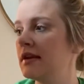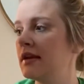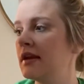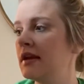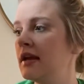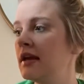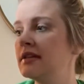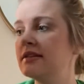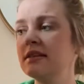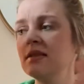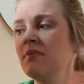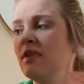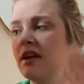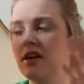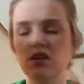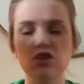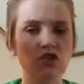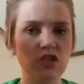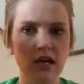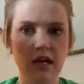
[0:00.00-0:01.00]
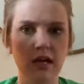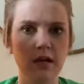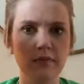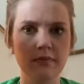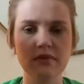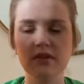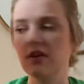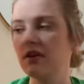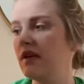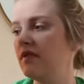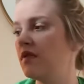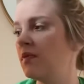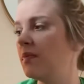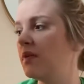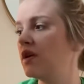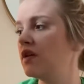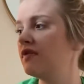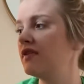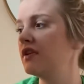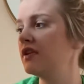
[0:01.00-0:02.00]
It seemed like a shame to leave a
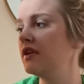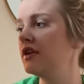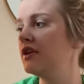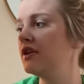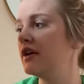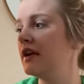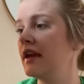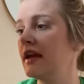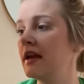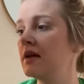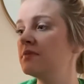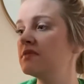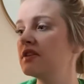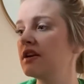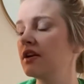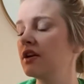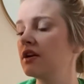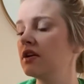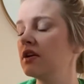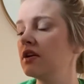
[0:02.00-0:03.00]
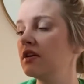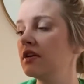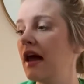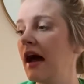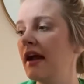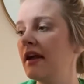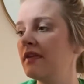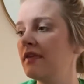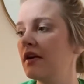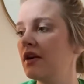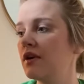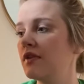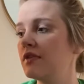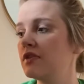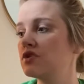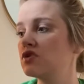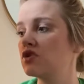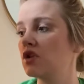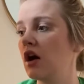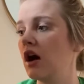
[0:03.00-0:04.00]
perfectly good ham dinner lying there in the
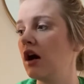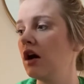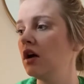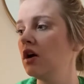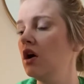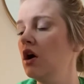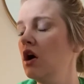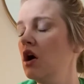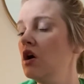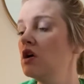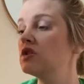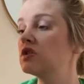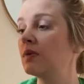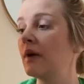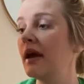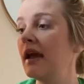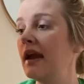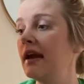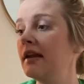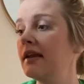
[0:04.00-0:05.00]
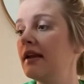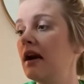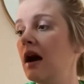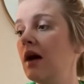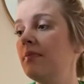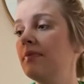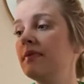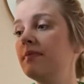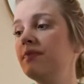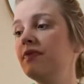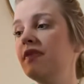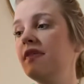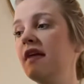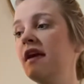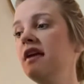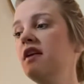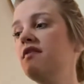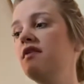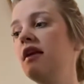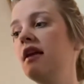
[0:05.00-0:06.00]
straw. So I ate it up.
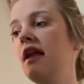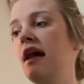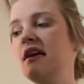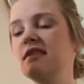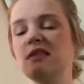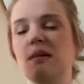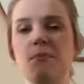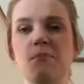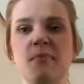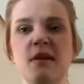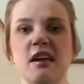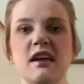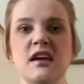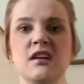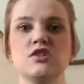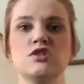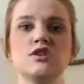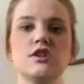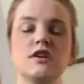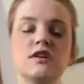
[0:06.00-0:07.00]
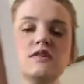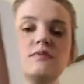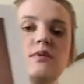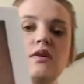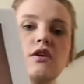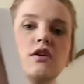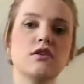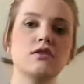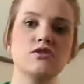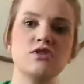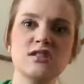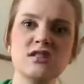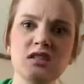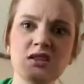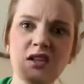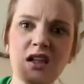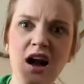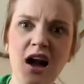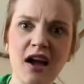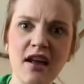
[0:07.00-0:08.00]
Think of it as a big cheeseburger just
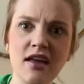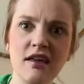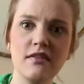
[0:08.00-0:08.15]
lying